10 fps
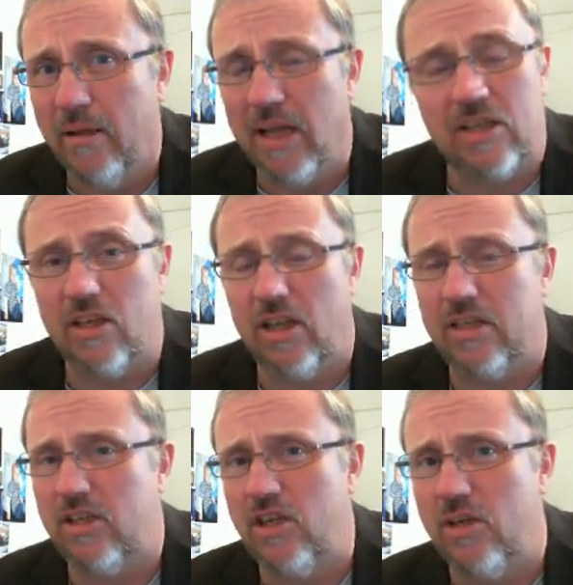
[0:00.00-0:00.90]
It's,
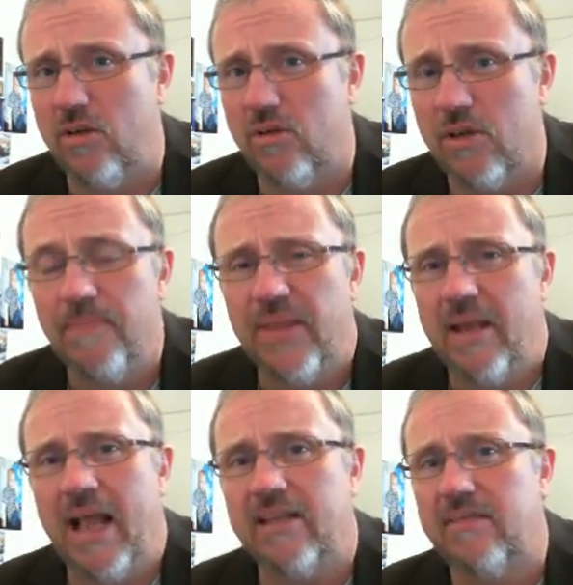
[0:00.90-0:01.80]
it's huge.
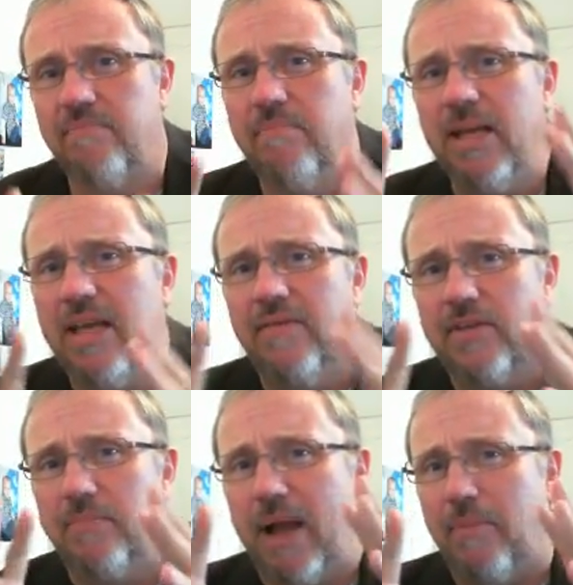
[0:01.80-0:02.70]
It has many of
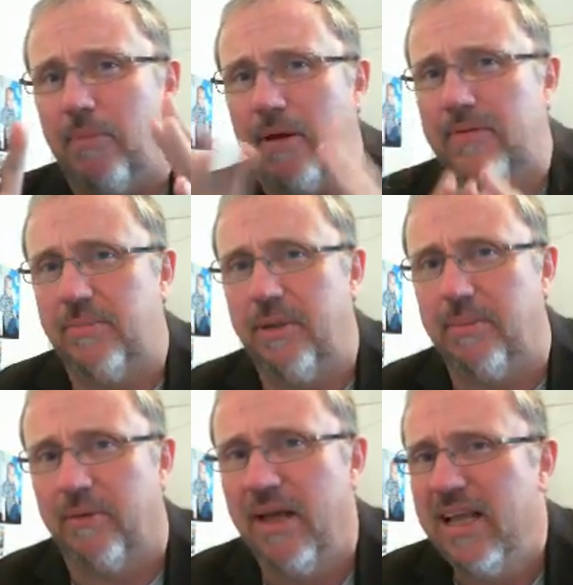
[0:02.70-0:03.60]
us Bible prophecy
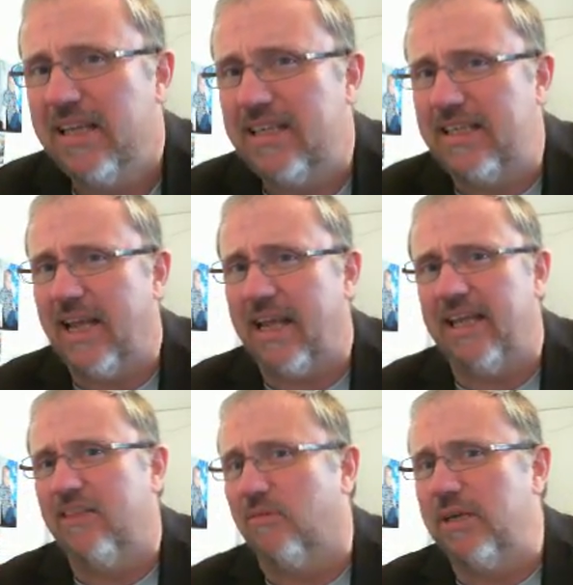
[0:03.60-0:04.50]
people
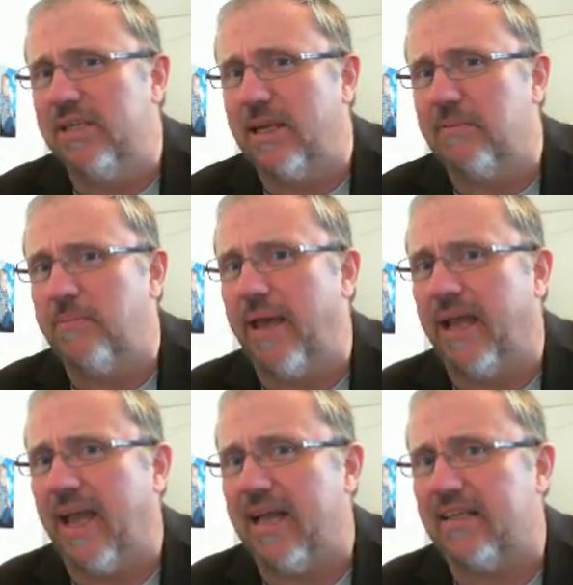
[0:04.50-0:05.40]
taking three steps
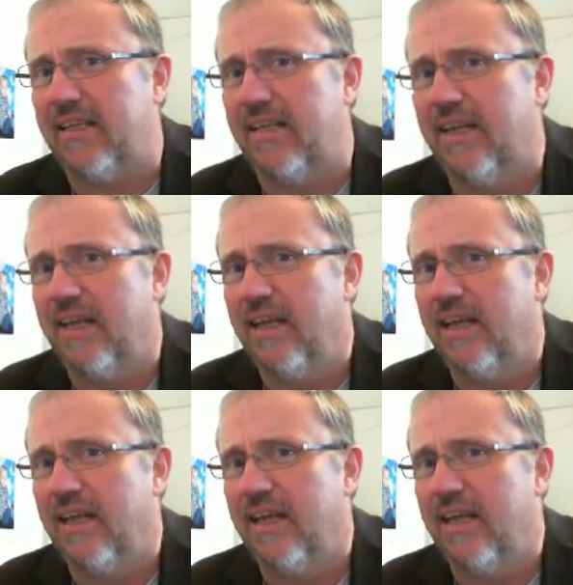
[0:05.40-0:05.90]
back asking,